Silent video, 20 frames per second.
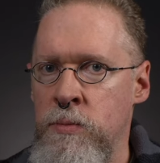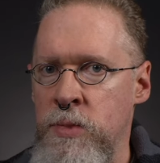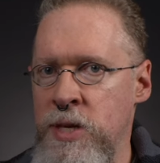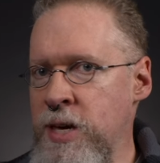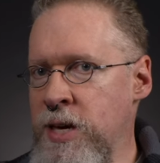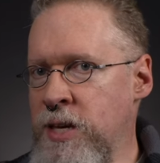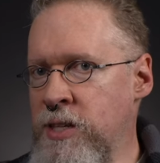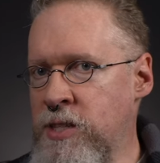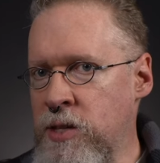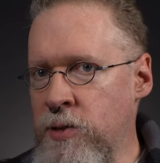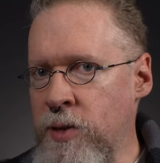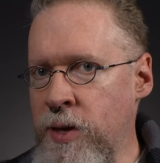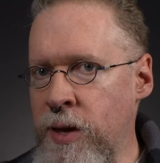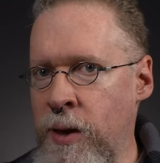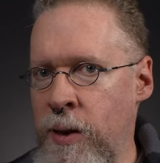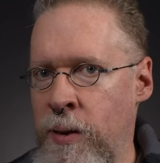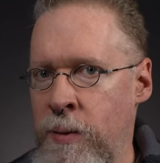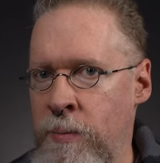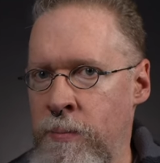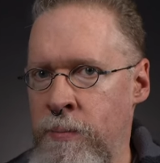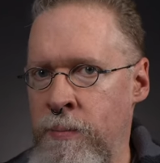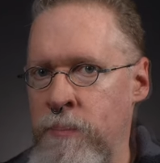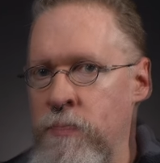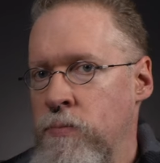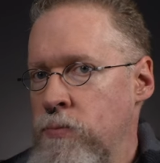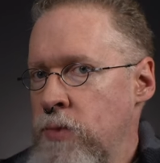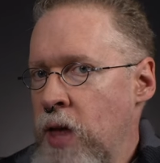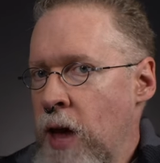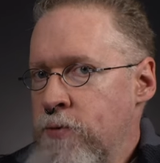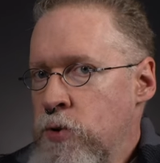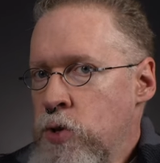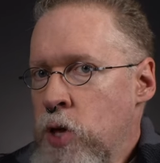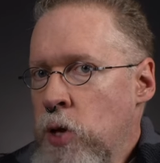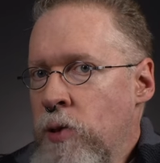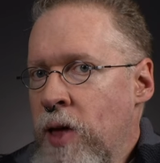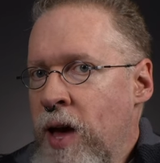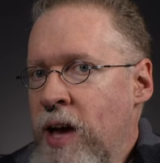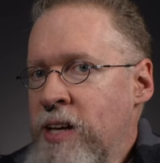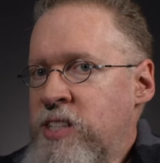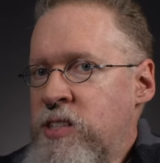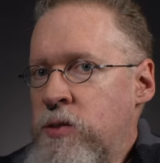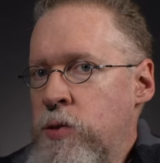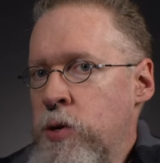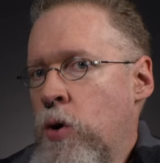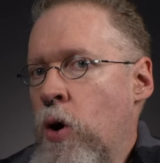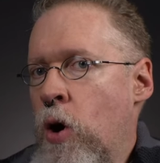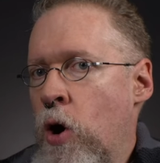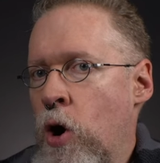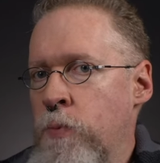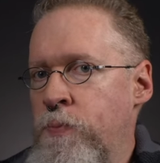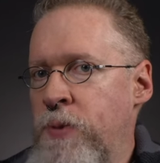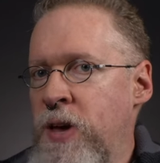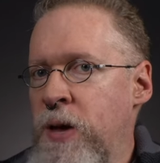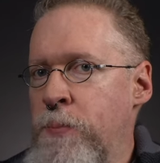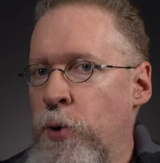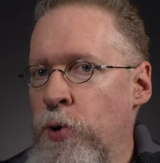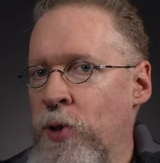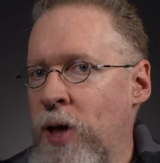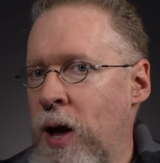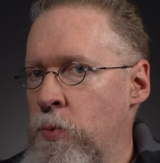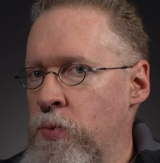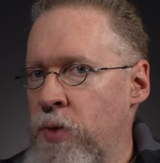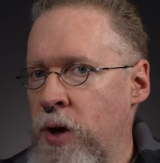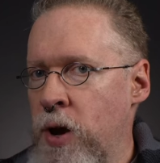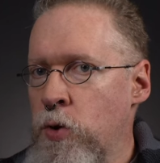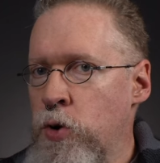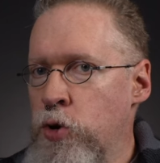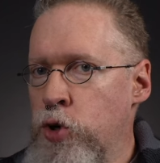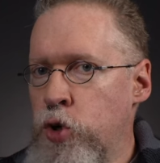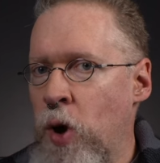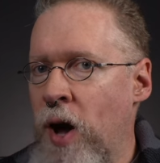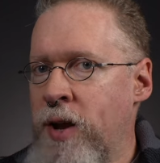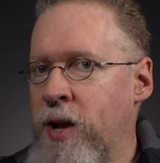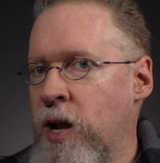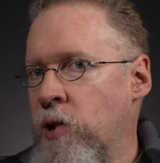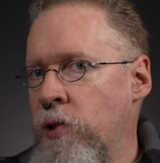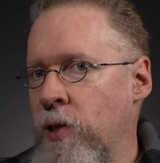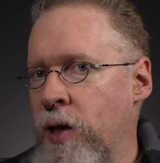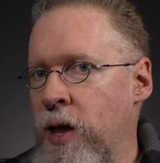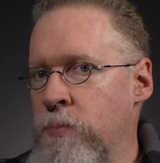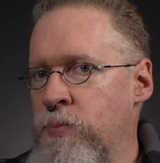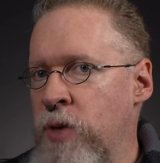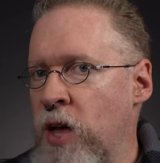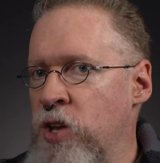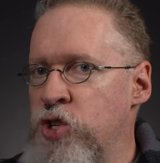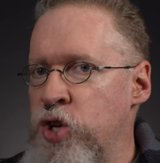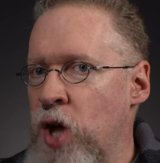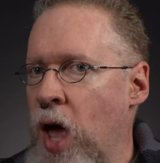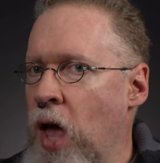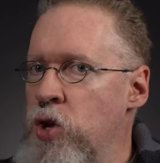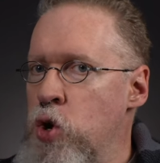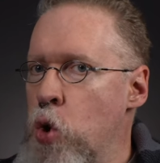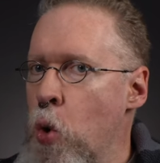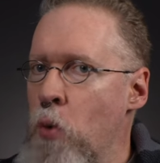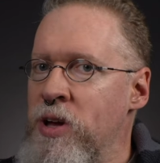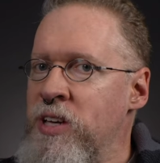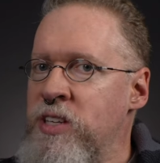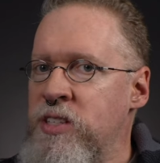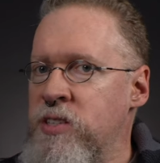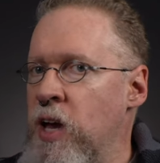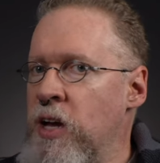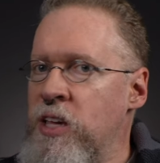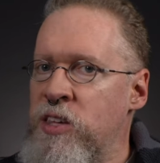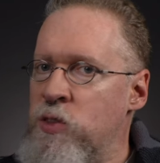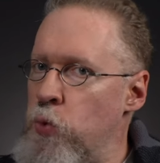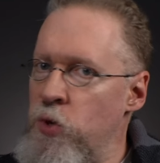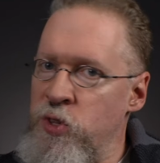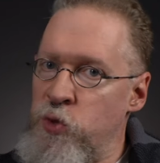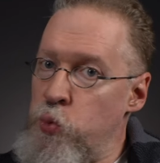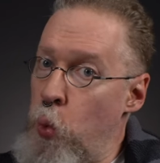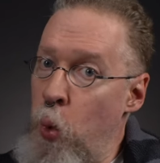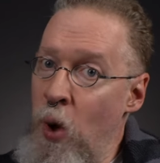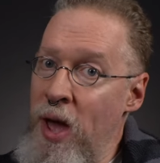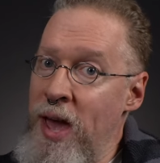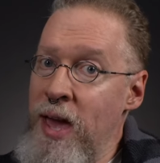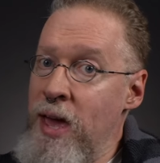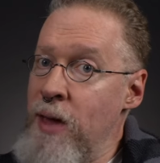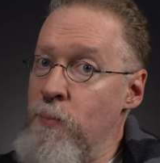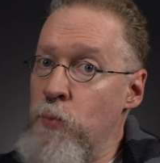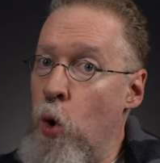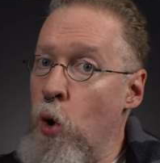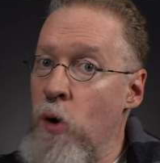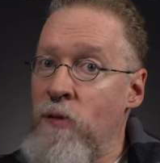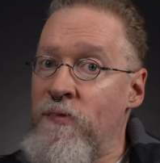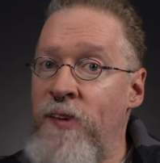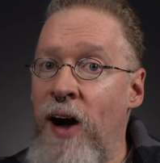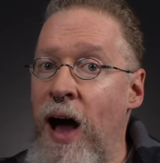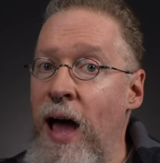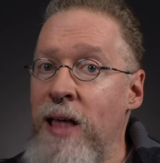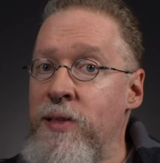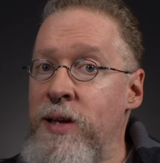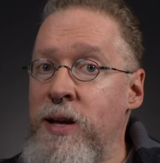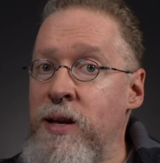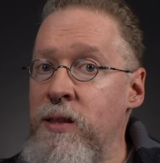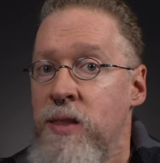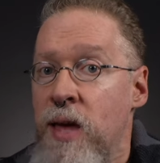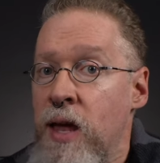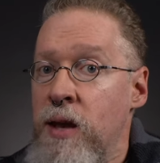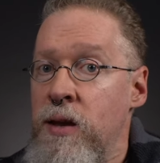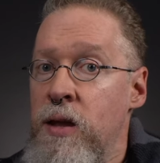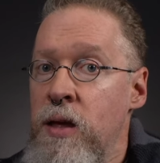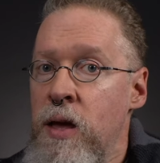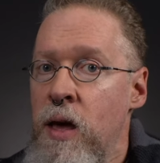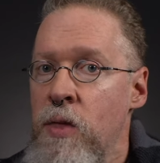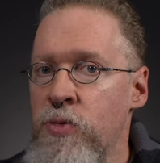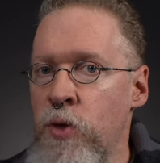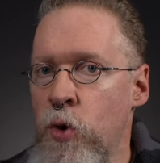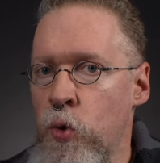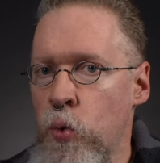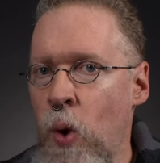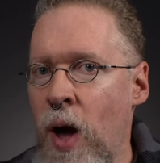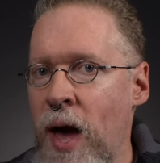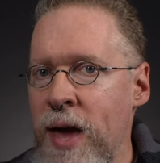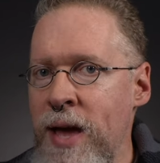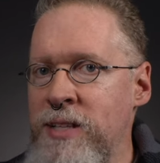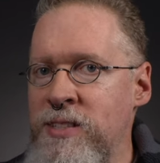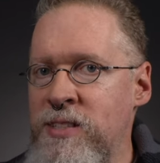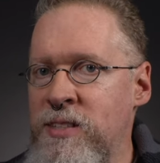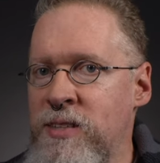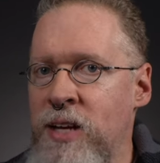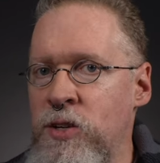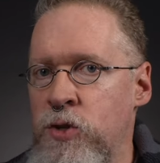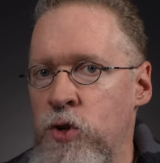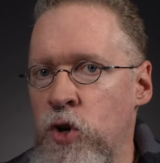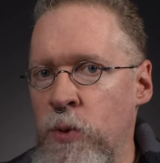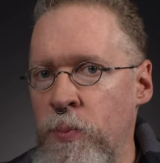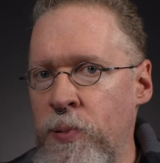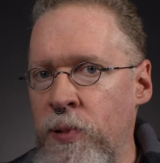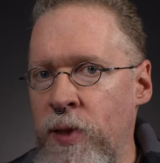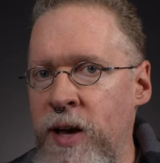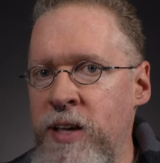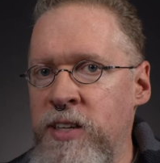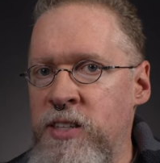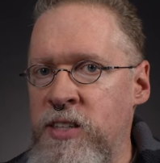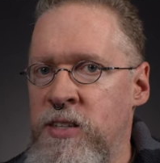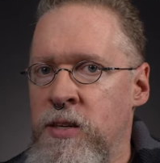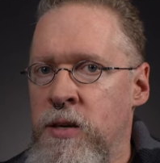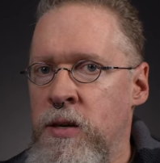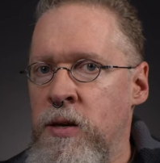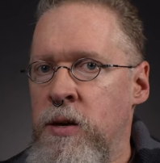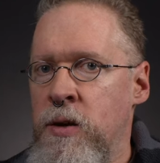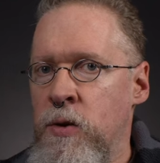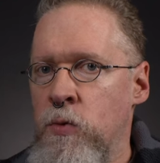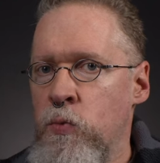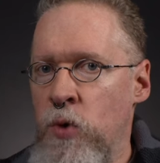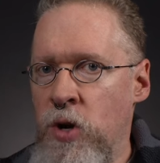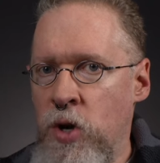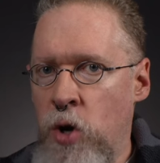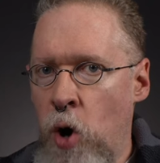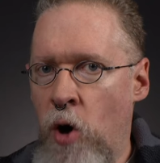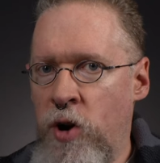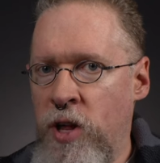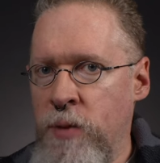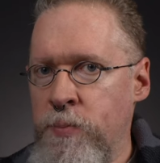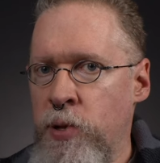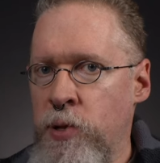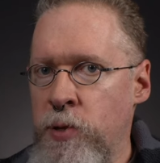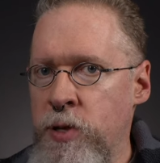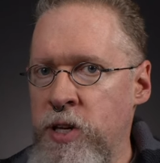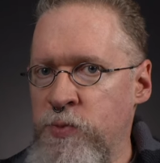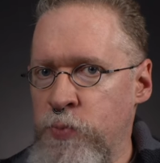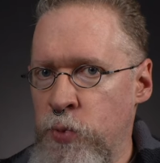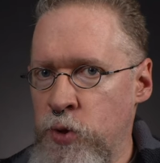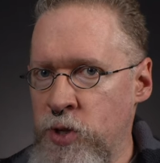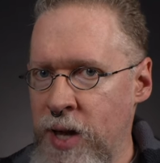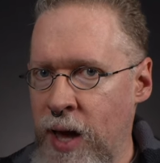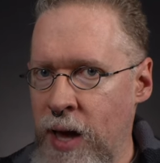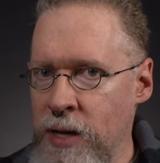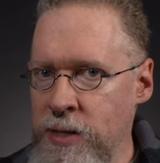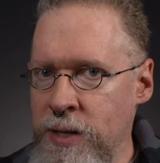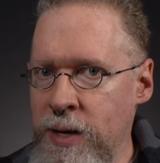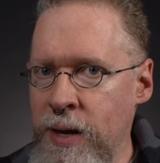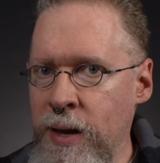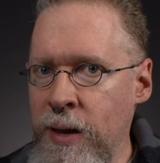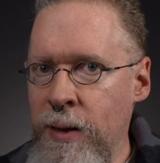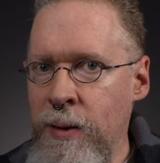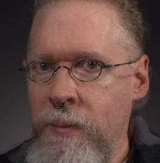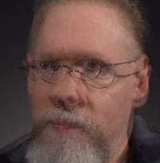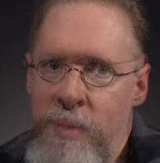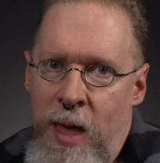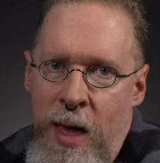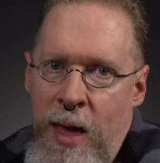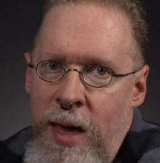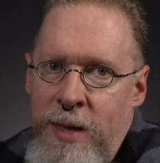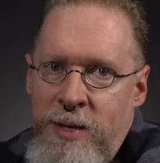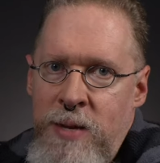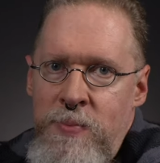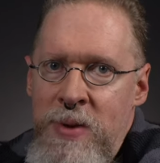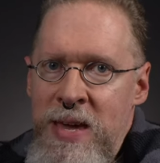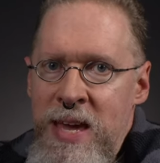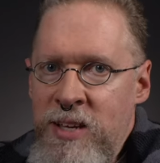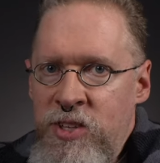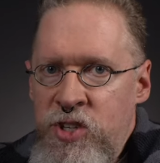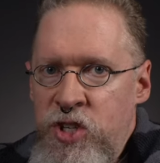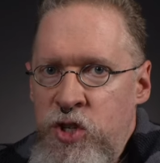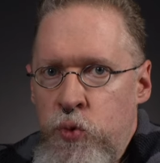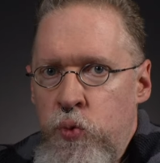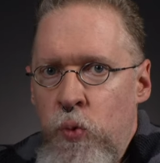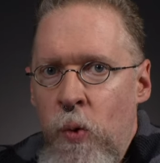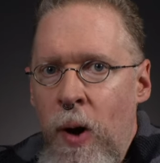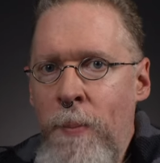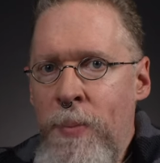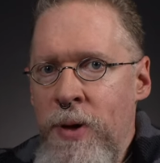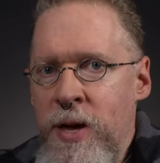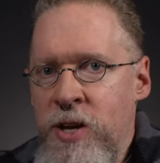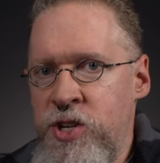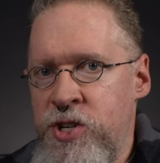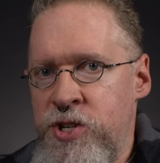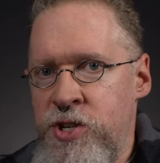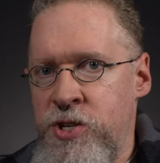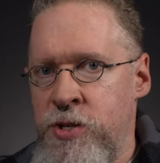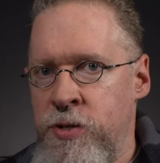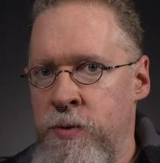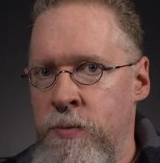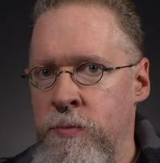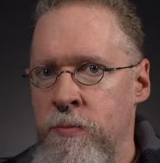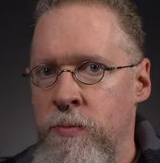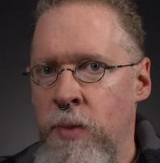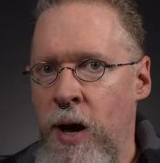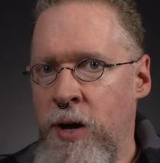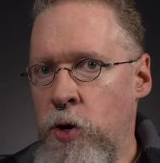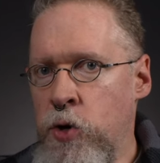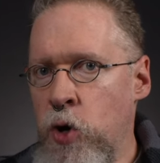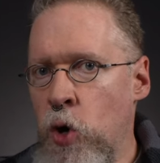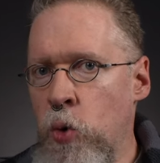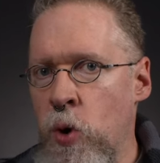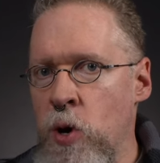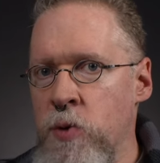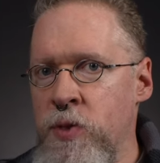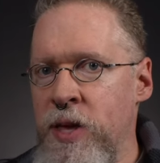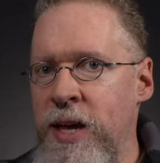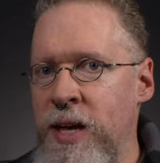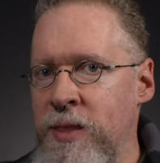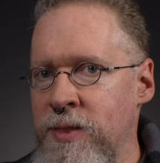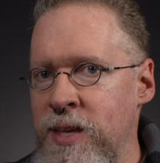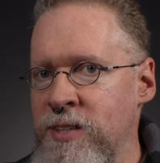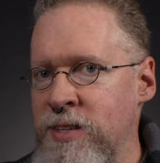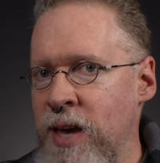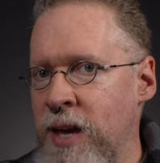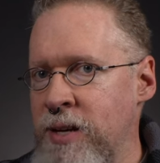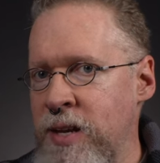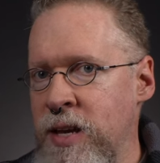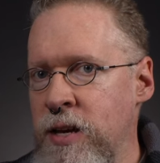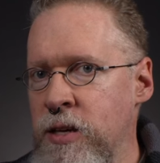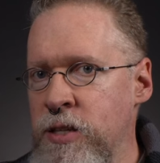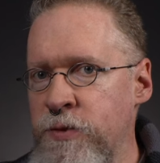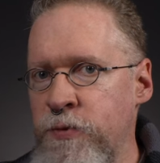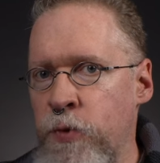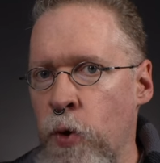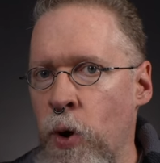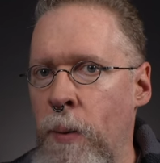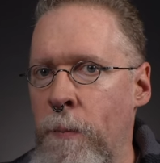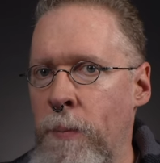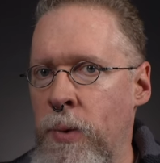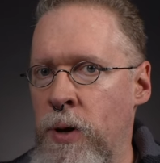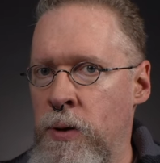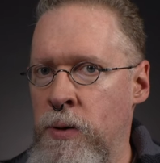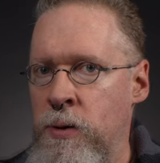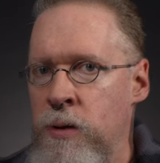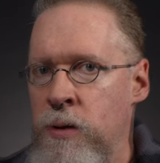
Easily. Nevertheless, there are people out there who try to claim that January 6th was way more violent than the riots that took place regarding police brutality. And to me, it's just rubbish. I don't know where they get these ideas from.